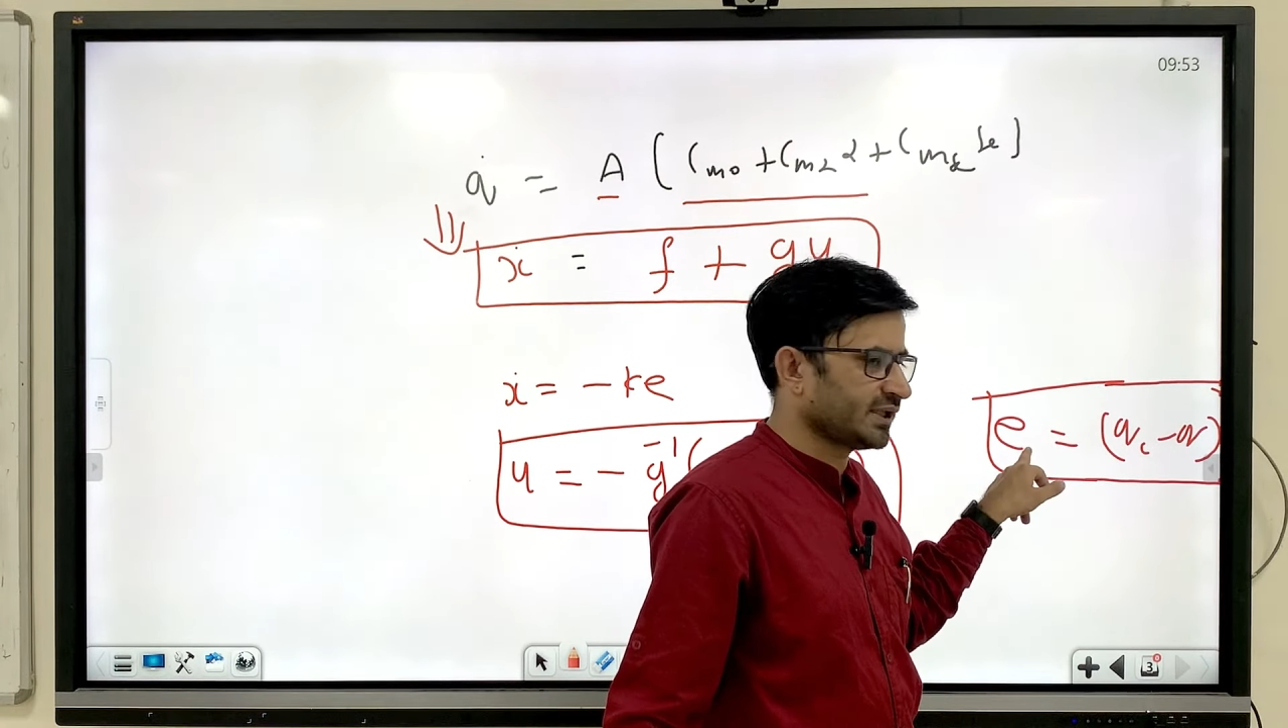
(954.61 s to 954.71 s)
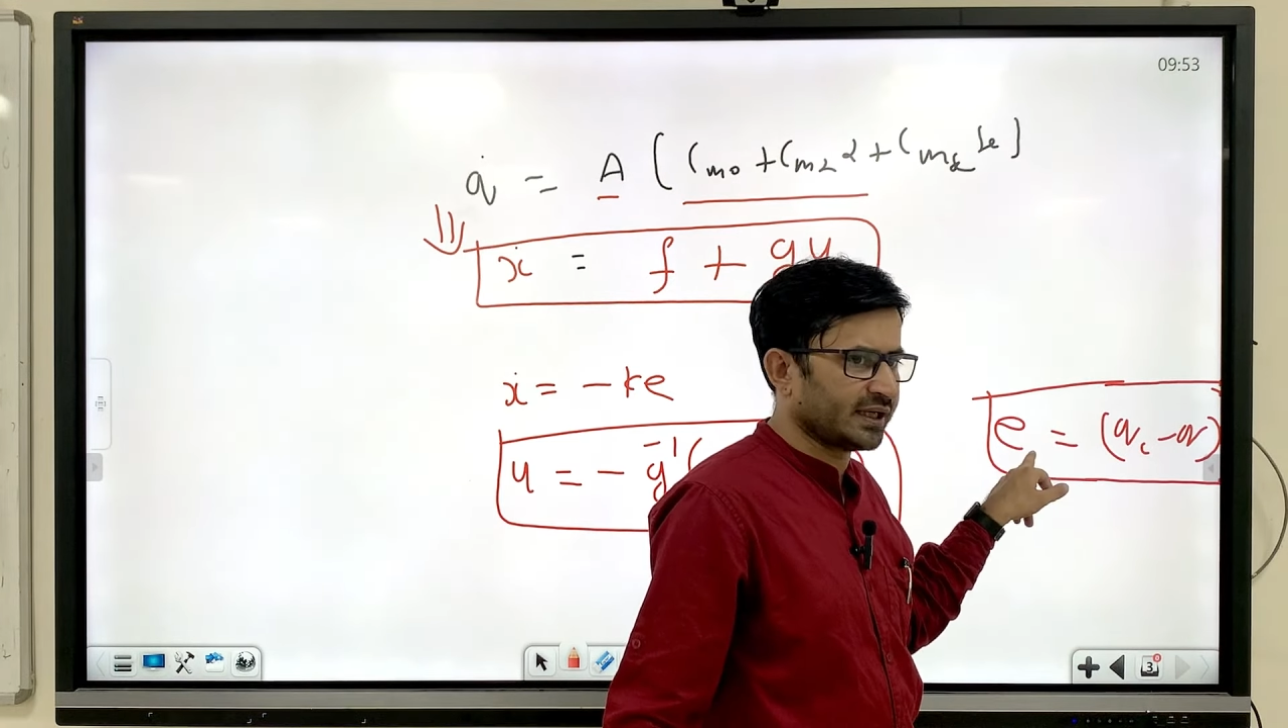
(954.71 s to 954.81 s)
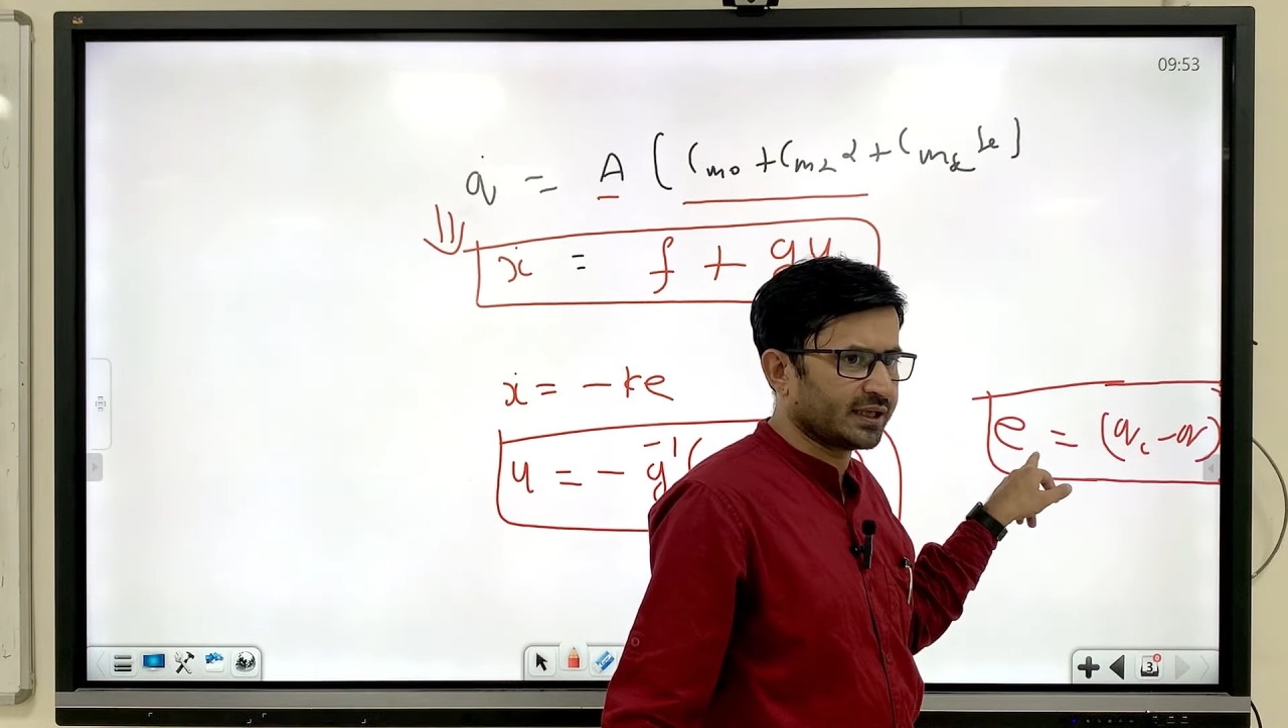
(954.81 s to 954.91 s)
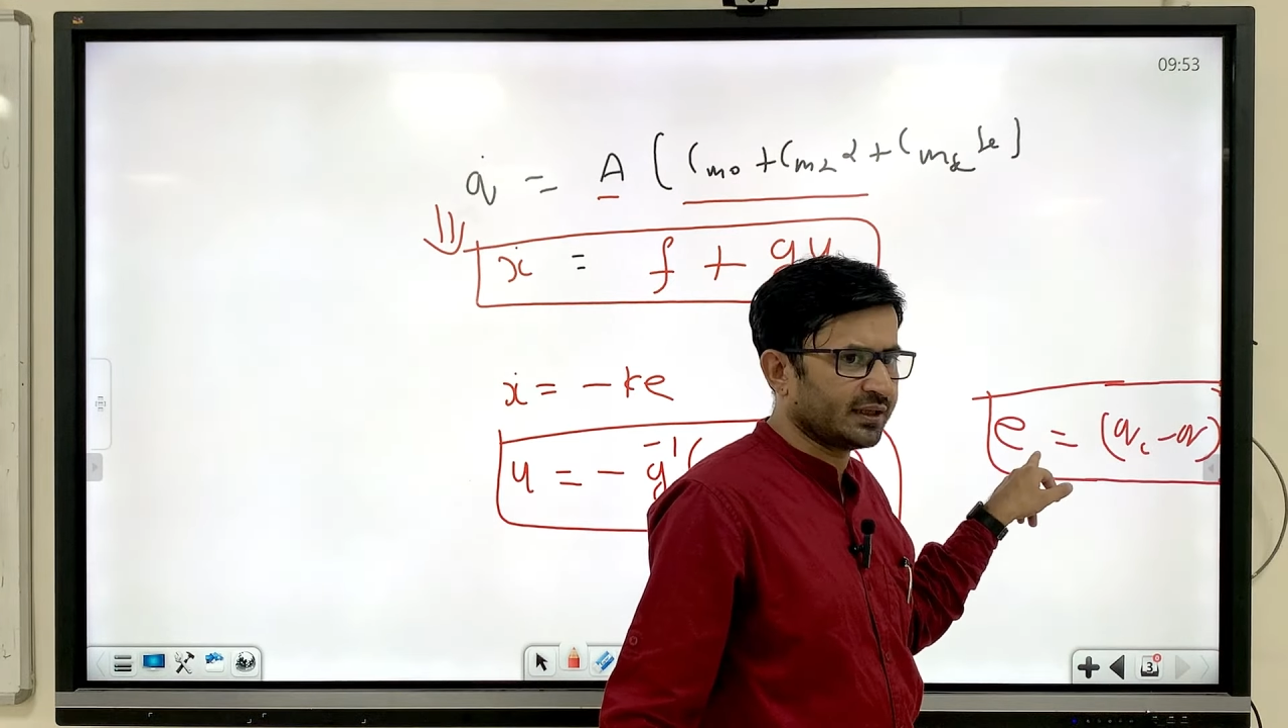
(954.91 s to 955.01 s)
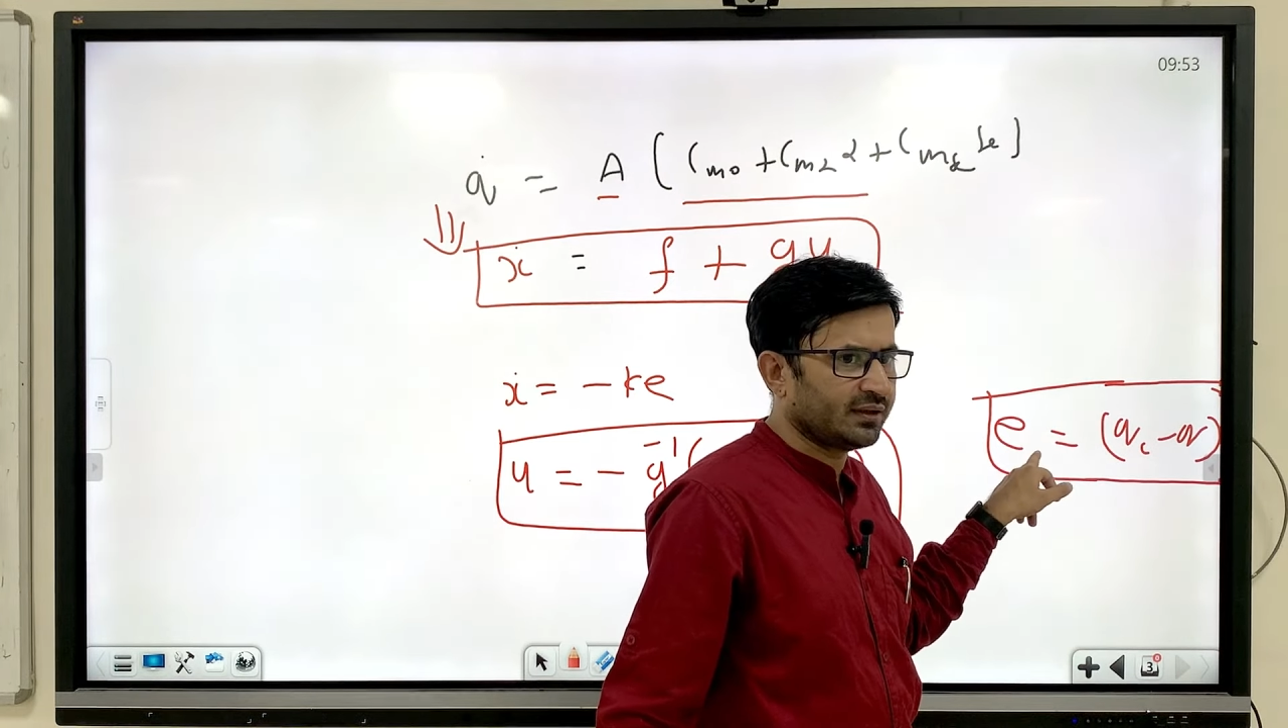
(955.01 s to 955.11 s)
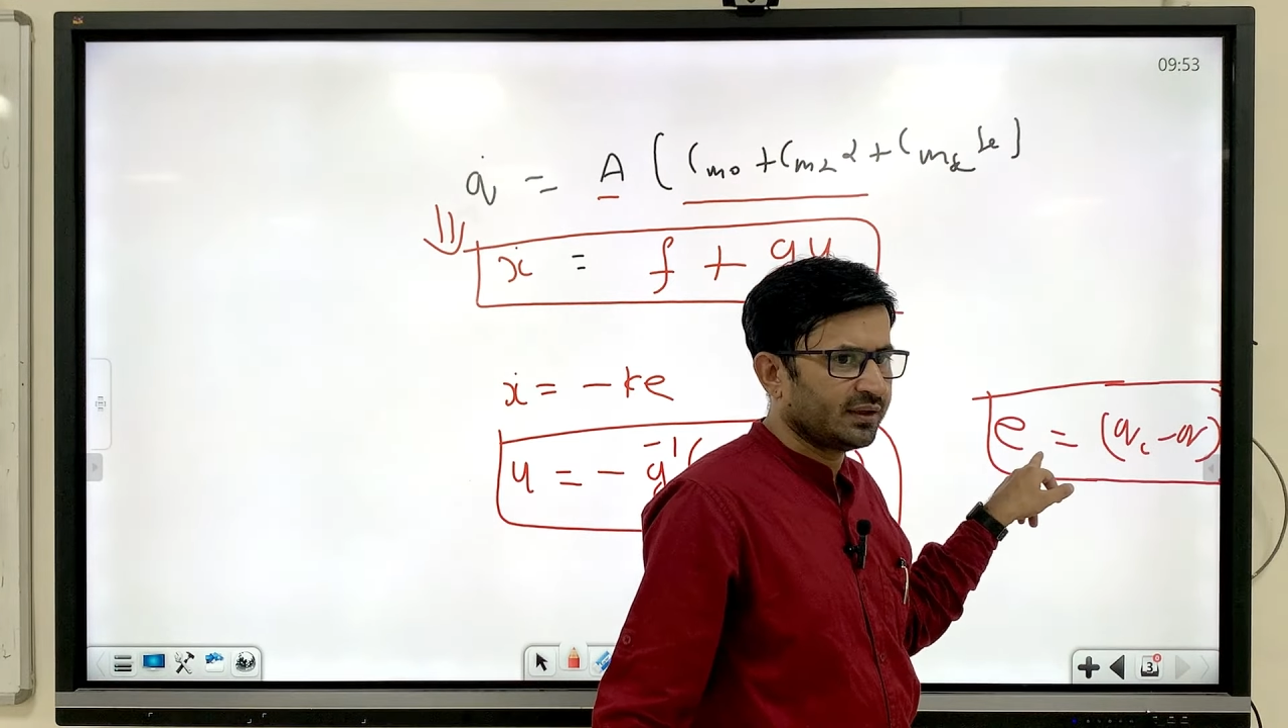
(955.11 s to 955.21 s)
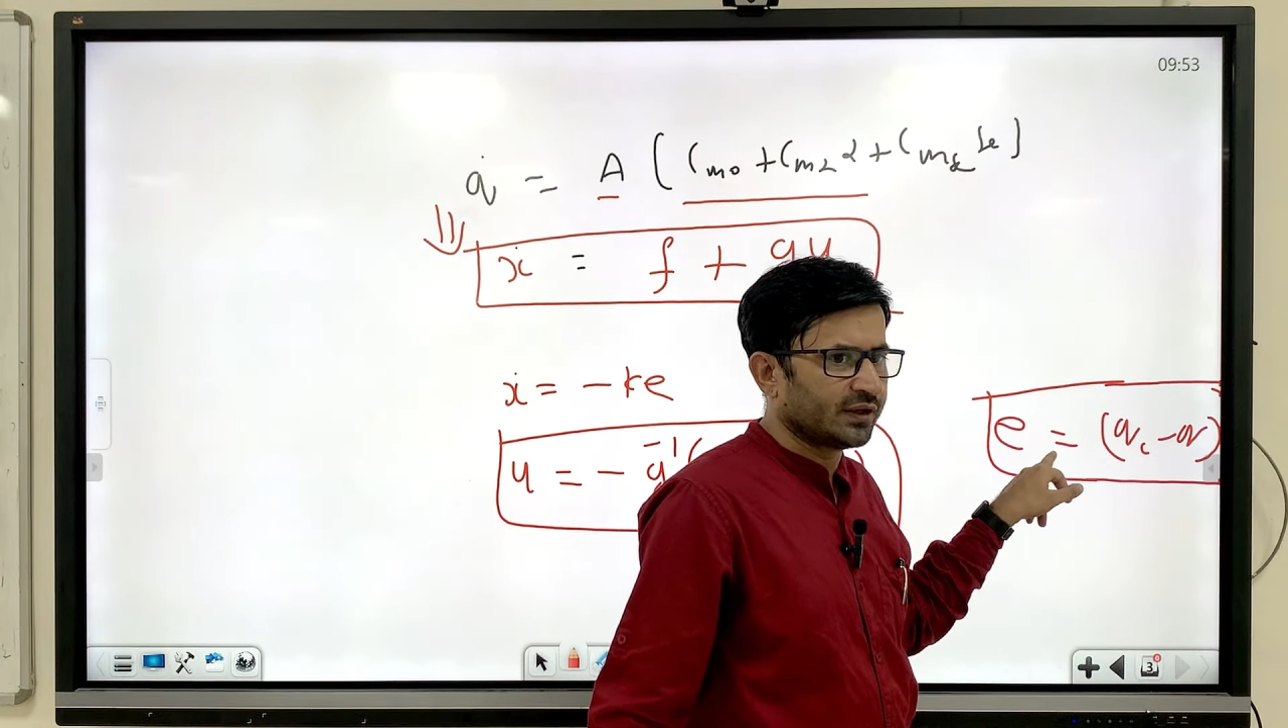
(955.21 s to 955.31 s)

the error.